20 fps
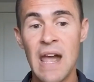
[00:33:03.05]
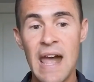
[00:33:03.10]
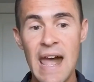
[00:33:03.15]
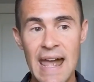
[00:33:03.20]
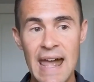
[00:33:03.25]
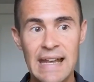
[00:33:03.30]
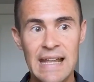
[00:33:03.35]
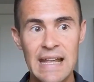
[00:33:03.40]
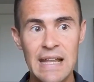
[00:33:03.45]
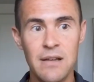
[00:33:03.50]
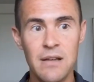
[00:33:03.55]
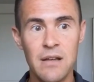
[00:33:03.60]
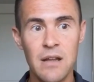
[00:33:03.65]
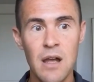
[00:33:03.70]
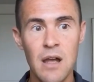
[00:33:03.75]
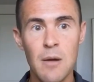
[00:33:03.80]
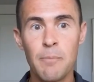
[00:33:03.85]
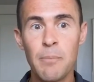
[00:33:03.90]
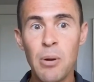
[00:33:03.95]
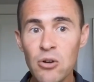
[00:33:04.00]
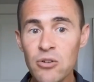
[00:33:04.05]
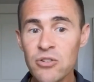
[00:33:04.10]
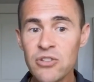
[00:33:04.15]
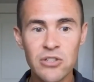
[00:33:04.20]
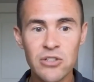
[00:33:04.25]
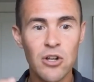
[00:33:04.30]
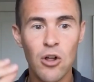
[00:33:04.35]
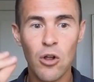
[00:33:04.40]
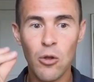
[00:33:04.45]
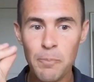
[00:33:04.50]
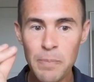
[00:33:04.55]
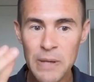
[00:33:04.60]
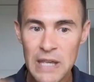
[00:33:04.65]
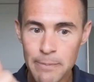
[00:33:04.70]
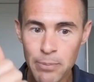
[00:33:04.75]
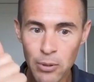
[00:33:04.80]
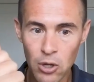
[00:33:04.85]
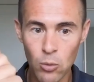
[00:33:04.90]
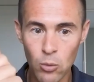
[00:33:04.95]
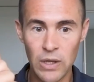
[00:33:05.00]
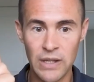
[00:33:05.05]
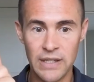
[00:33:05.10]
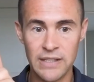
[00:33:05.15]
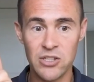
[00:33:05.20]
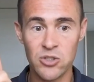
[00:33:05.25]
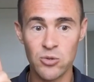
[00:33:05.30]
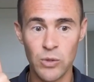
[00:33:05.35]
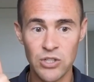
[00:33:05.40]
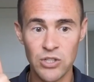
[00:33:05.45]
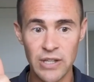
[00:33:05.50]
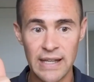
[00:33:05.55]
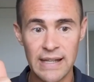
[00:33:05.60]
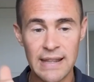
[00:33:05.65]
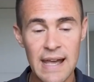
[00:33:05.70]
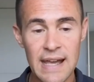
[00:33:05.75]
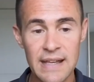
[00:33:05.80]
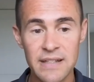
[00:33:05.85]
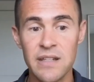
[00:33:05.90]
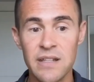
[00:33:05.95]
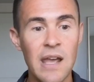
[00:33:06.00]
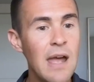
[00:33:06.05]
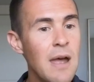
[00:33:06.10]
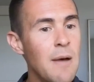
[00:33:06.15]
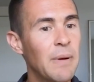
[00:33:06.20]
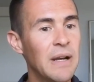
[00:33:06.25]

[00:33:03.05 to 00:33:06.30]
And in personal, people are willing to switch like this.